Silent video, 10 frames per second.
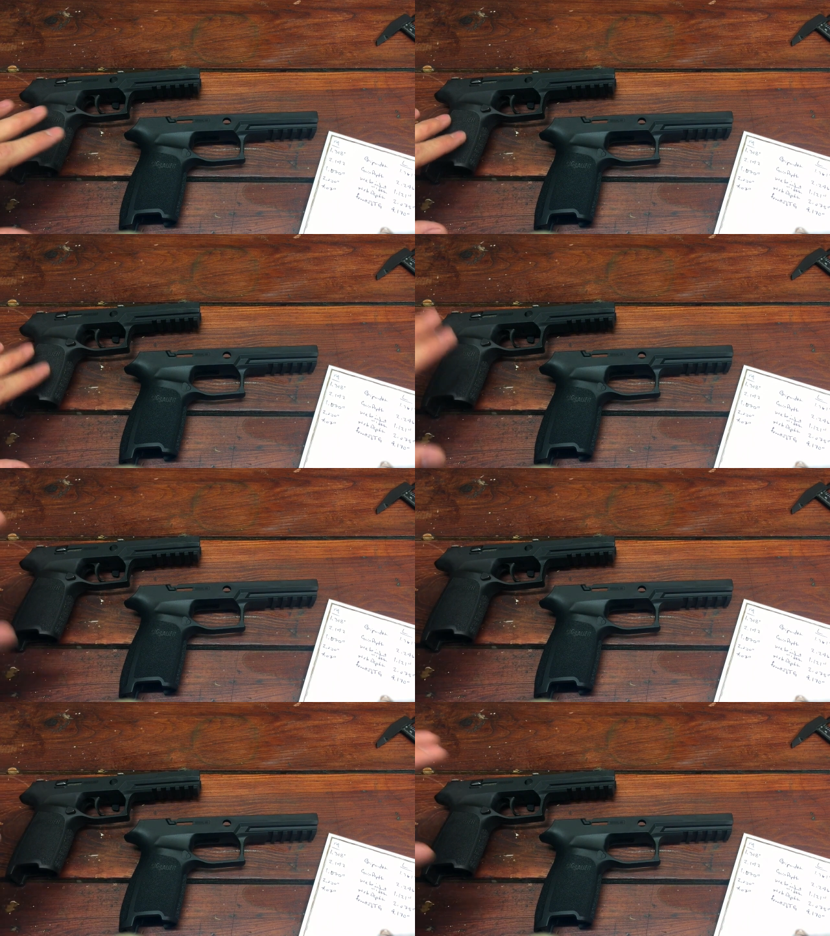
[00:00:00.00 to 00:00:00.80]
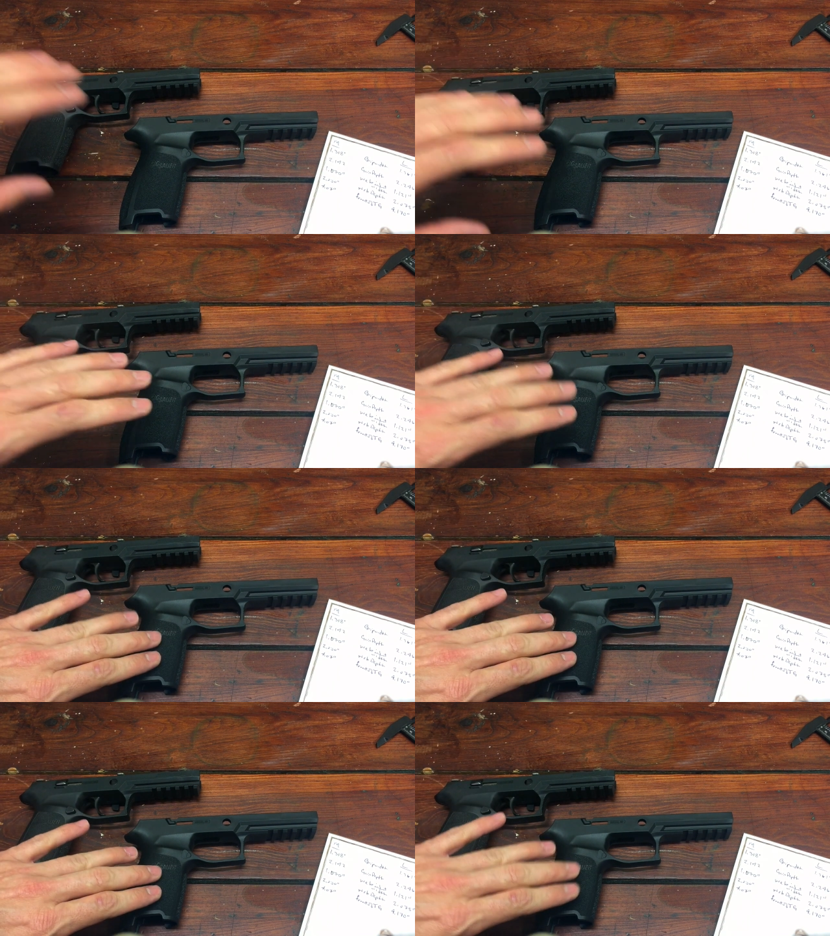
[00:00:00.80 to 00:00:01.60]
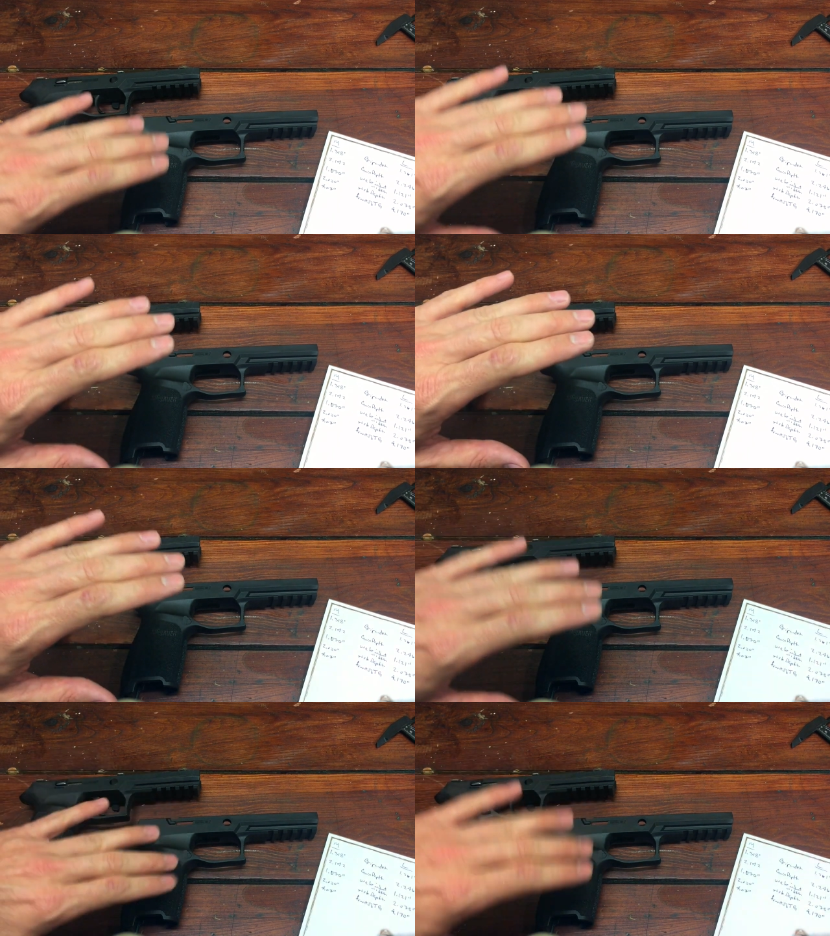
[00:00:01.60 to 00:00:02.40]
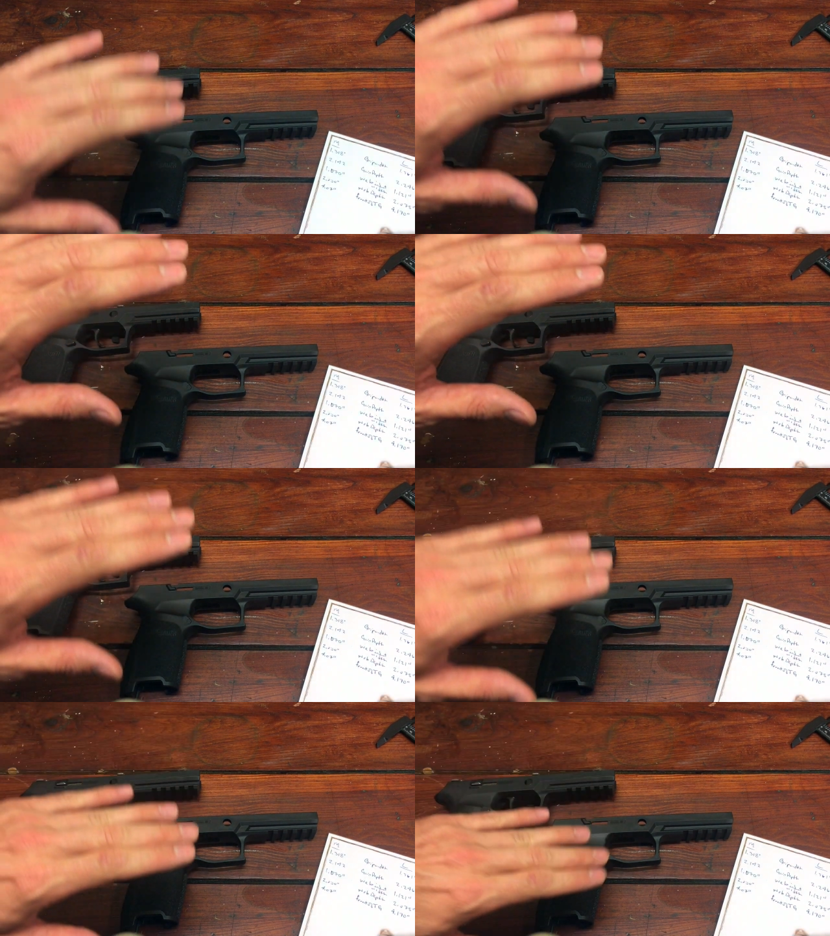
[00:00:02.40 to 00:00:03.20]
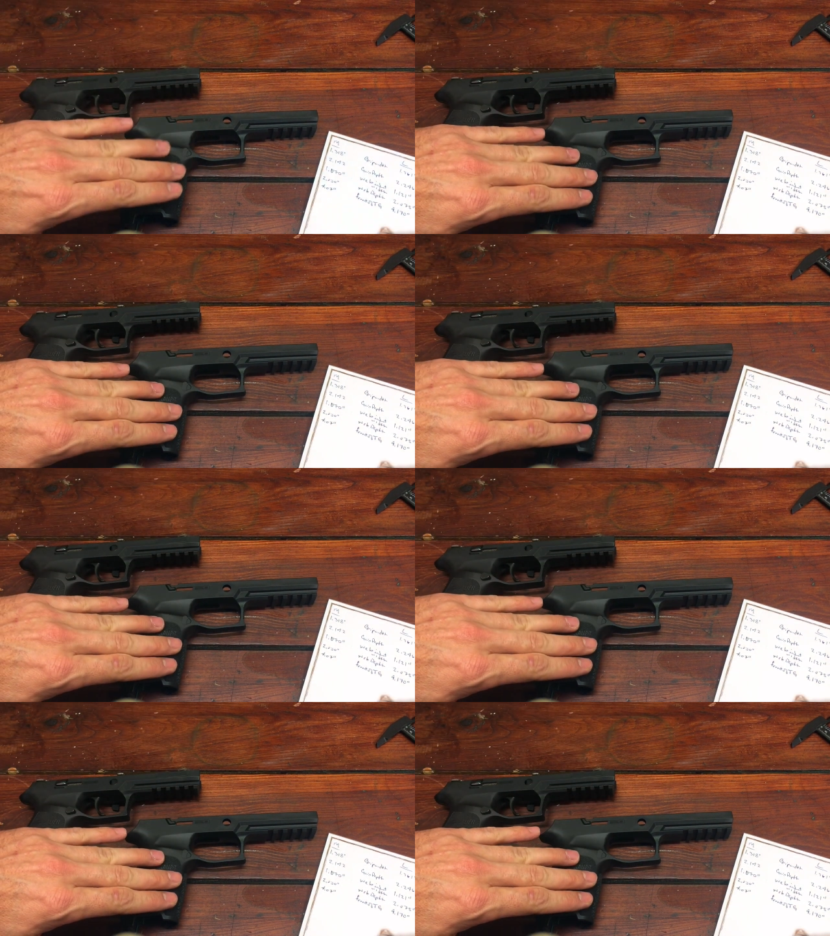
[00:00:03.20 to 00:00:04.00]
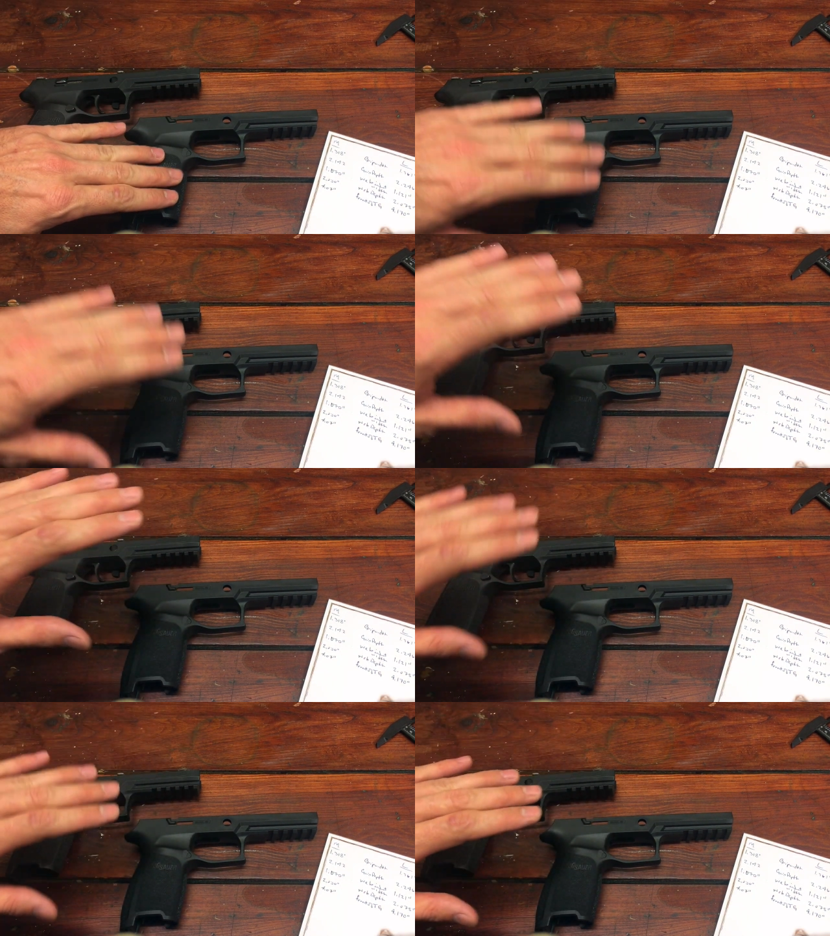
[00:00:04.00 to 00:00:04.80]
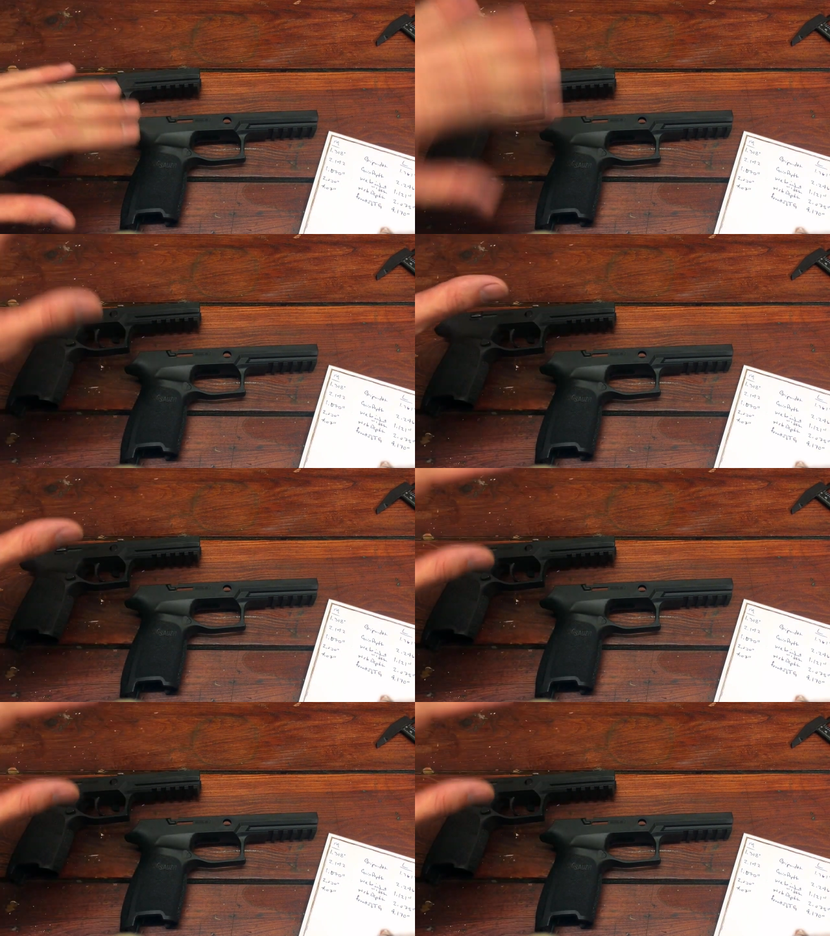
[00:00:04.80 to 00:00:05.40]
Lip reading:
Nobody's mouth can be seen.